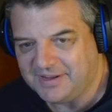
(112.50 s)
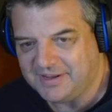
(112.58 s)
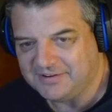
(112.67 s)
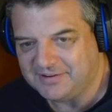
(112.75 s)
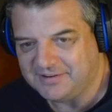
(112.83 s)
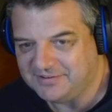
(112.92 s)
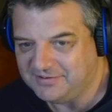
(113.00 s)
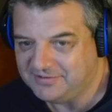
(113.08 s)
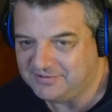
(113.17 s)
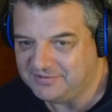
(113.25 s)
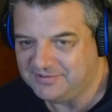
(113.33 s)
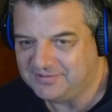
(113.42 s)
and
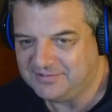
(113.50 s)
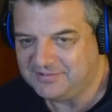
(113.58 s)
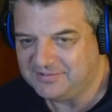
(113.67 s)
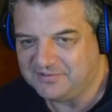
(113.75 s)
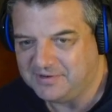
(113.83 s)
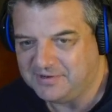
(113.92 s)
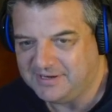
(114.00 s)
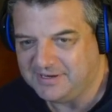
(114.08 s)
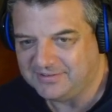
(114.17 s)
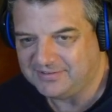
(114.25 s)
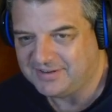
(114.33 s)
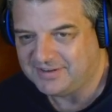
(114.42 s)
let's listen to what he has to